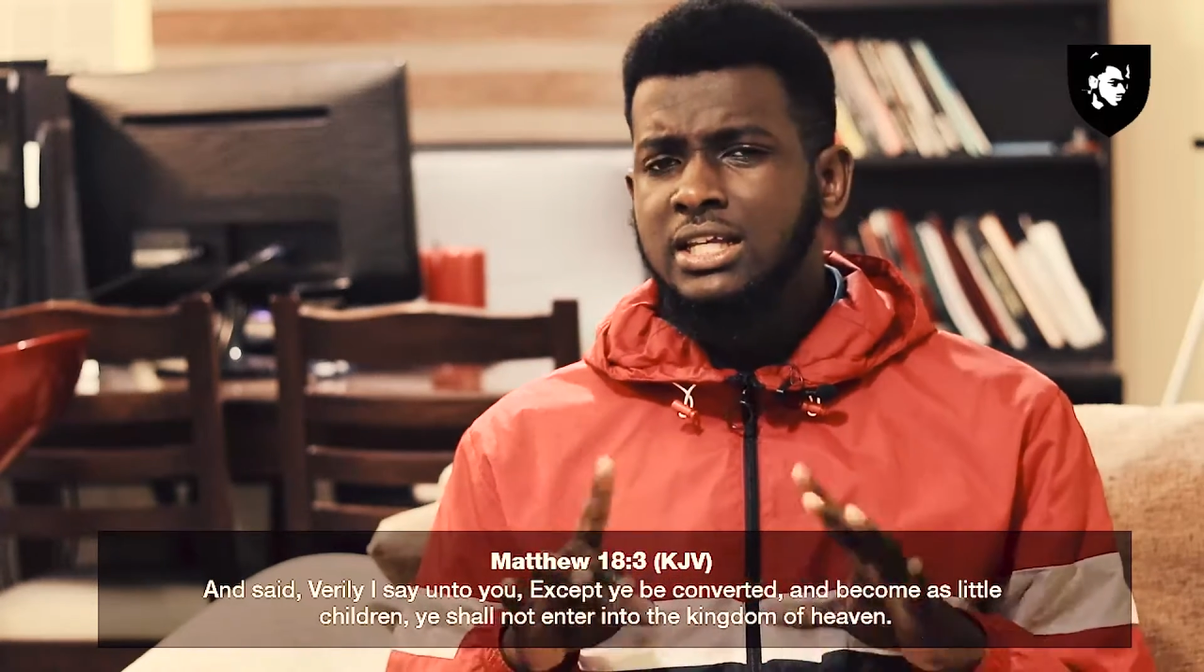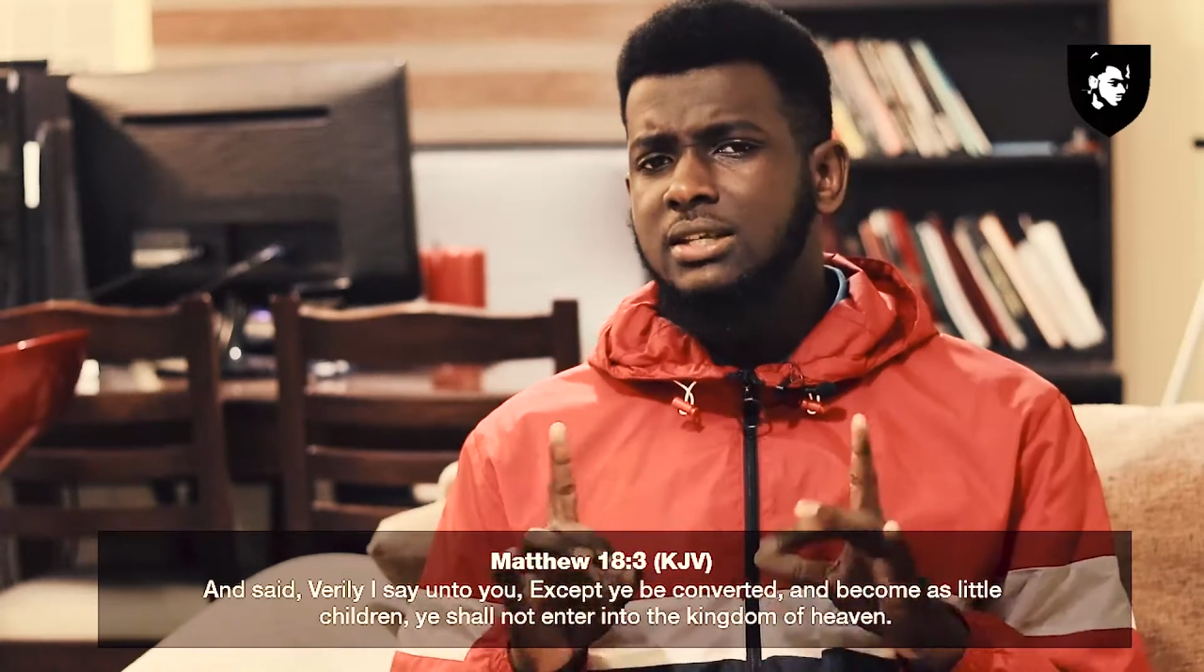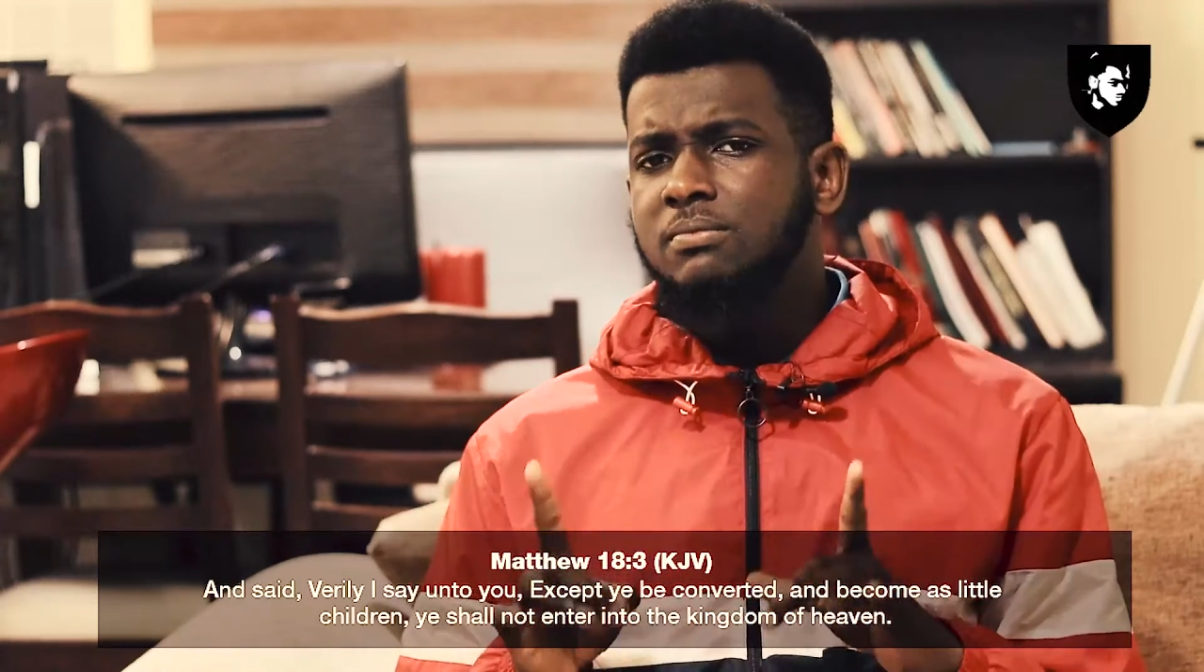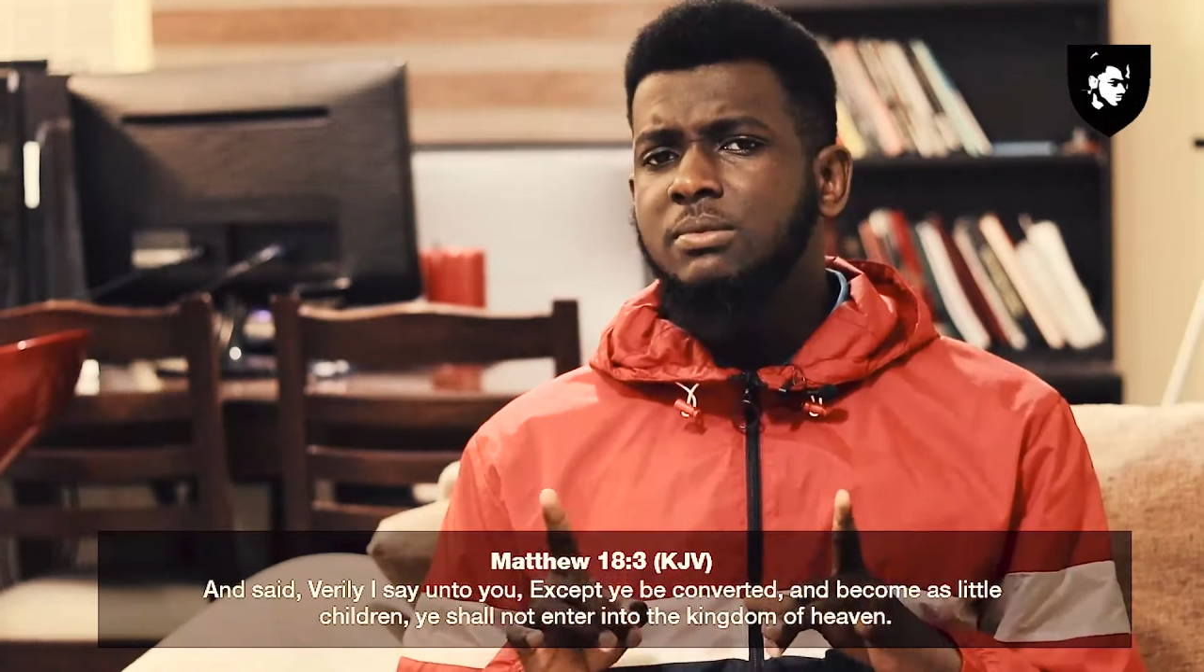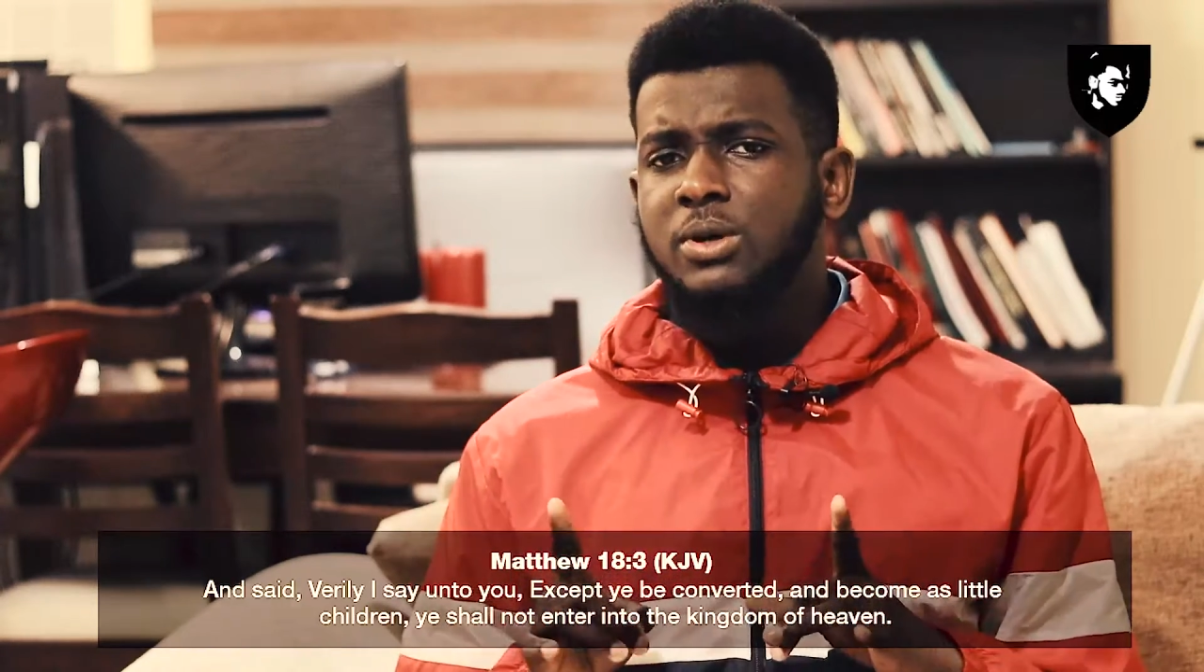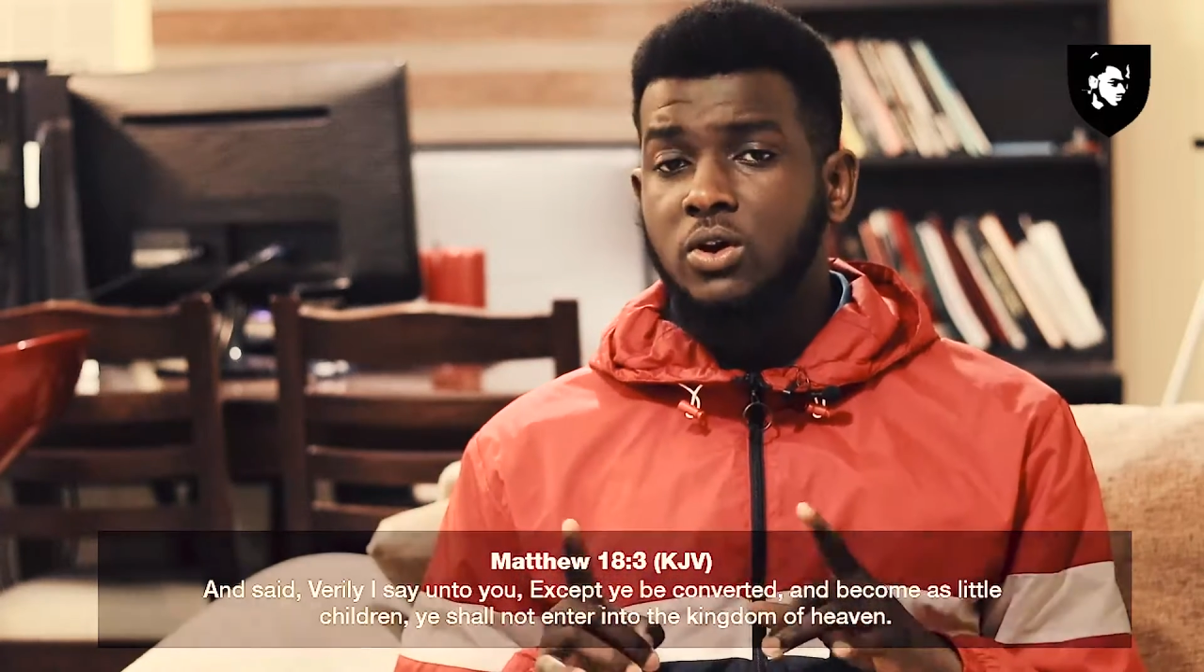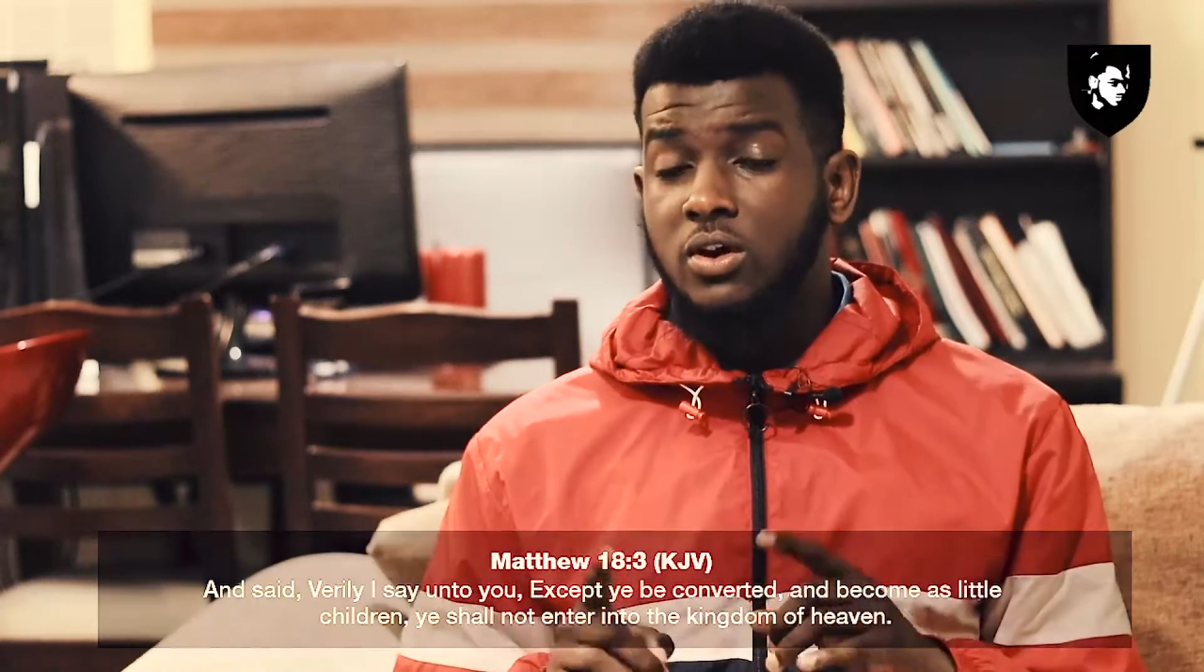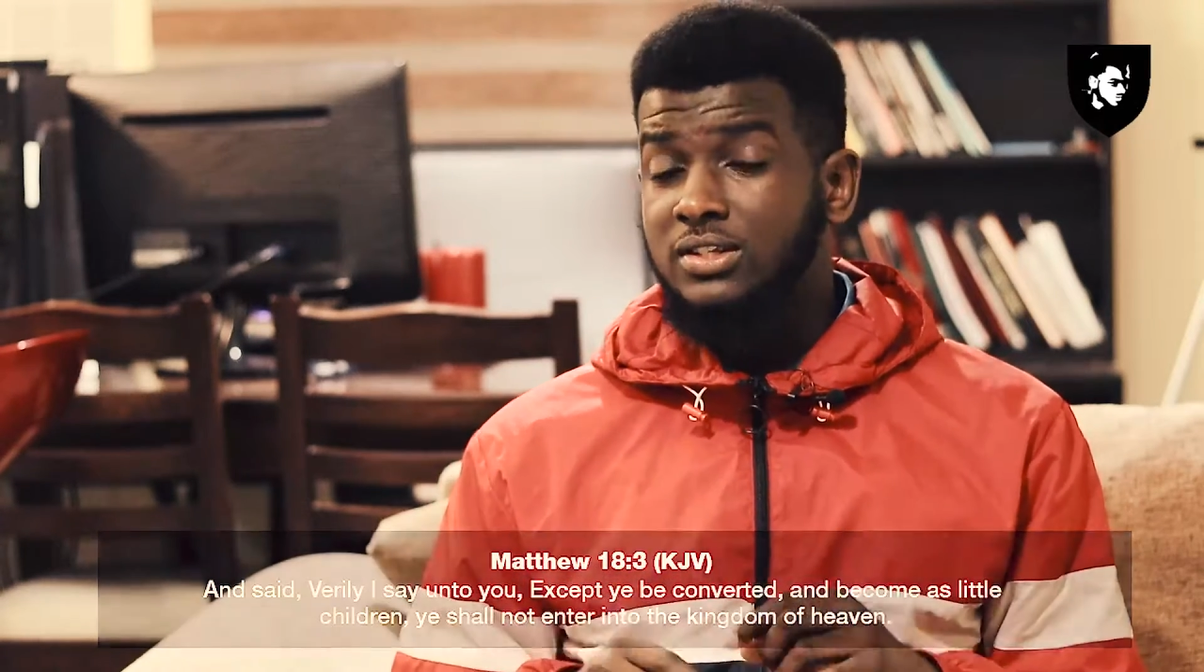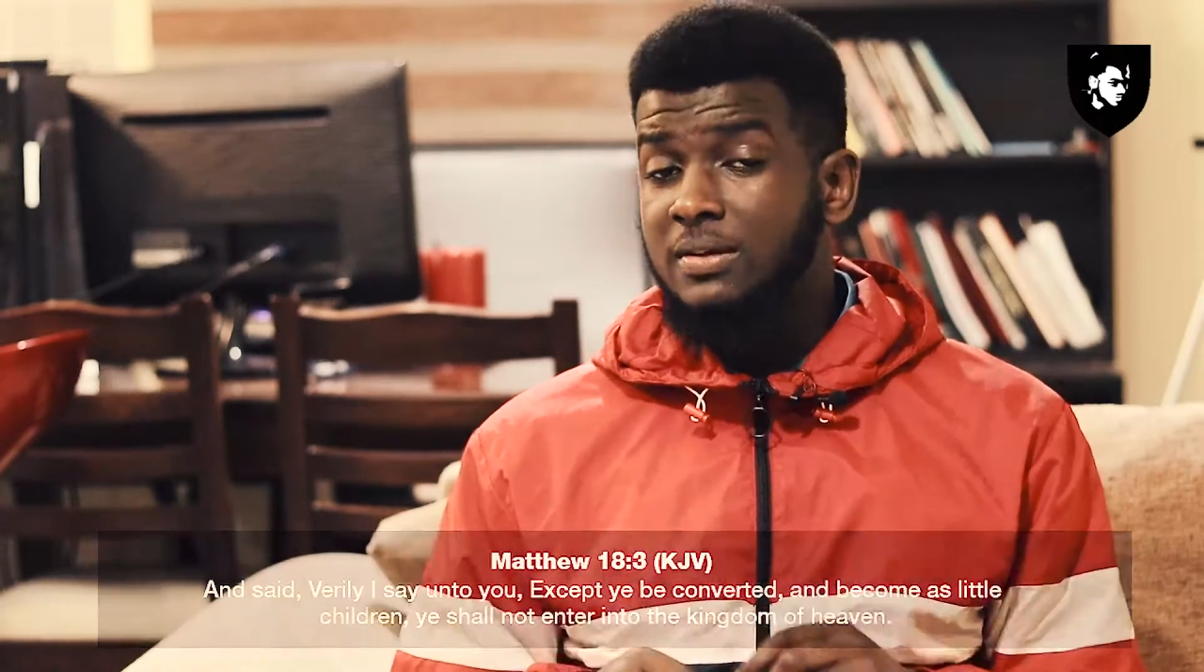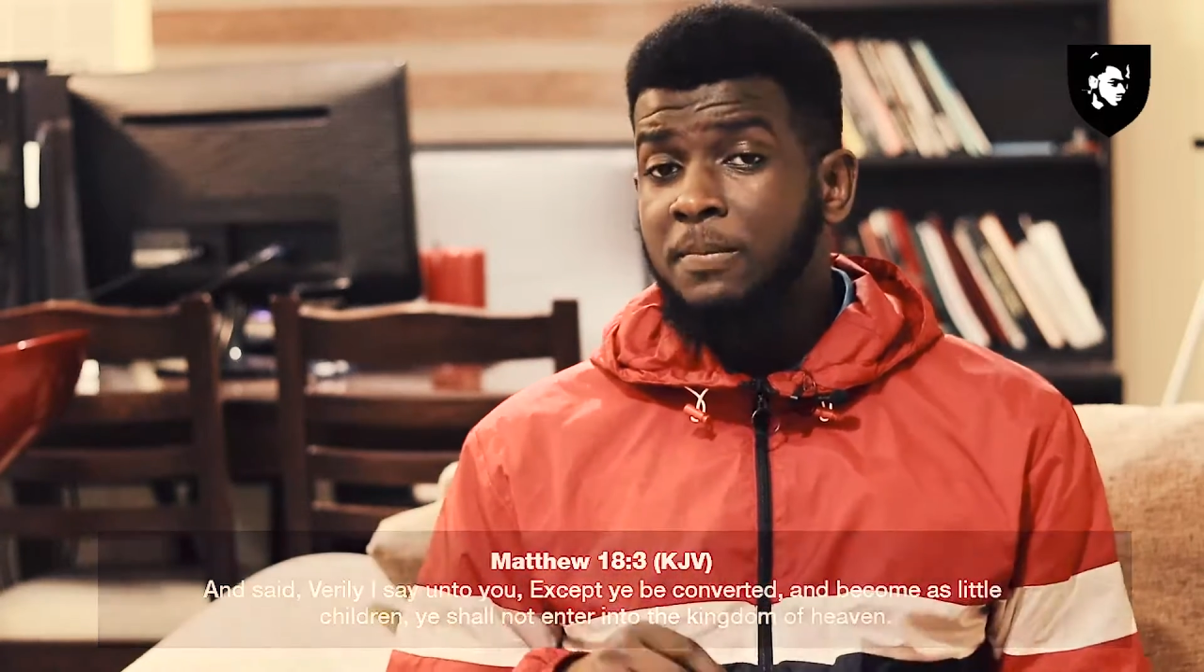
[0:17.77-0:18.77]
Simply
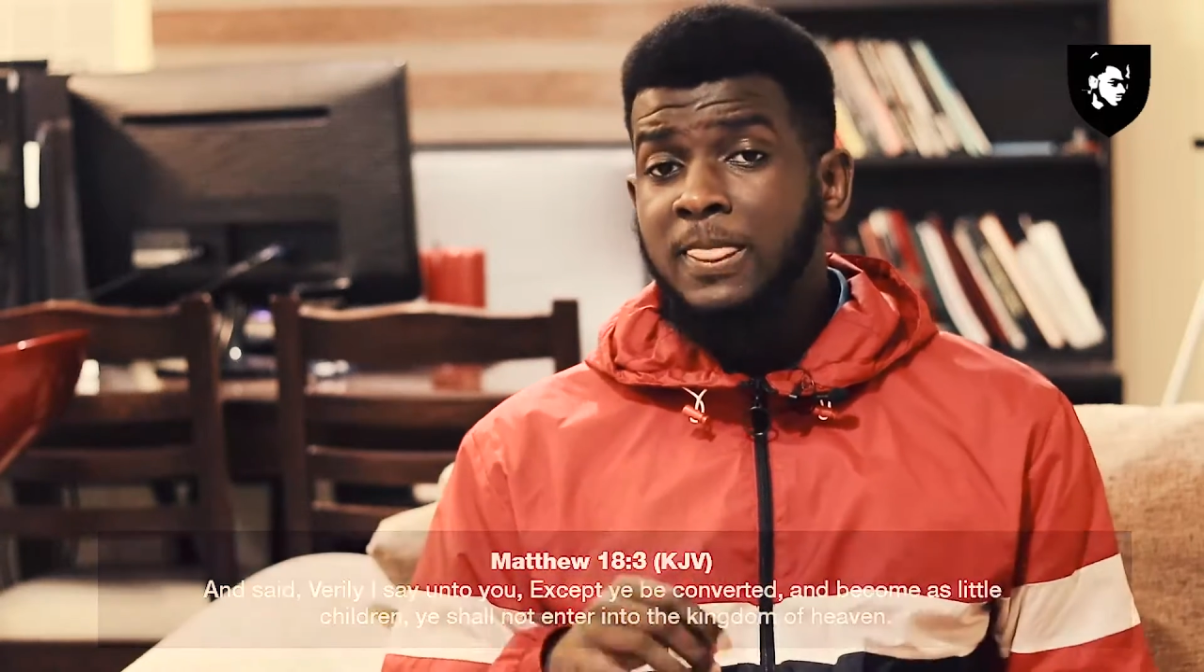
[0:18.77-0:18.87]
because,